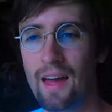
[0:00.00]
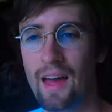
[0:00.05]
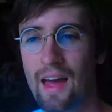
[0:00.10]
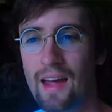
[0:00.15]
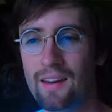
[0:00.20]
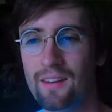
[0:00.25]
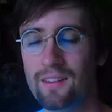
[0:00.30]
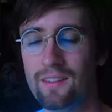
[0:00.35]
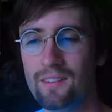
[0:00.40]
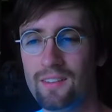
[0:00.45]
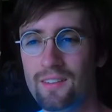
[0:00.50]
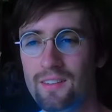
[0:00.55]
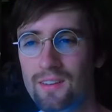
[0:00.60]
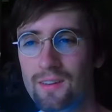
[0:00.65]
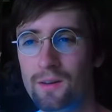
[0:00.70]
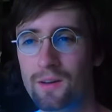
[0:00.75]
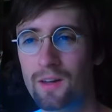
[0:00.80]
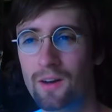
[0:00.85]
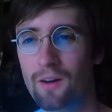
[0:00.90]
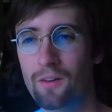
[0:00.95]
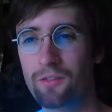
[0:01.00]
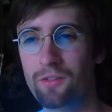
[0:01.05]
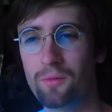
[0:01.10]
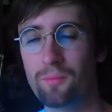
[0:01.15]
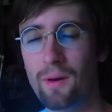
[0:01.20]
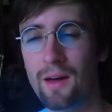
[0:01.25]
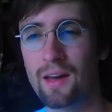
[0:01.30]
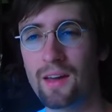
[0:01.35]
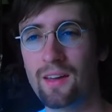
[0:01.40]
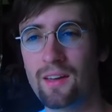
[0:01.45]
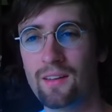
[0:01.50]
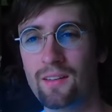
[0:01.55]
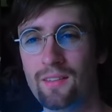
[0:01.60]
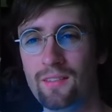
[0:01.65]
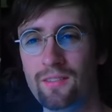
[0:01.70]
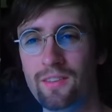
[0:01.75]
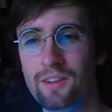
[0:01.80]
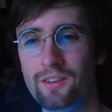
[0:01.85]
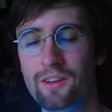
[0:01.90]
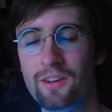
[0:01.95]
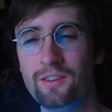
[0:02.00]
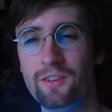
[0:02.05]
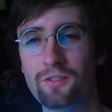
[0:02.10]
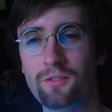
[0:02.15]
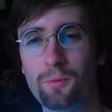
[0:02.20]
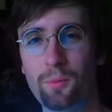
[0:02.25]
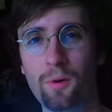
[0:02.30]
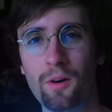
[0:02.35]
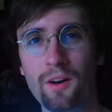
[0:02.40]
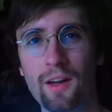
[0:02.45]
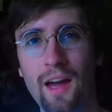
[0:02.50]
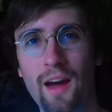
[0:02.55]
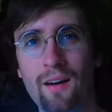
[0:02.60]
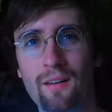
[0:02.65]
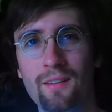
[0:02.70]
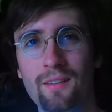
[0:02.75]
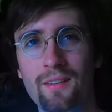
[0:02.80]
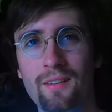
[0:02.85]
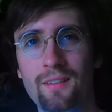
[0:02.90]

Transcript: And you can also make the digits work out.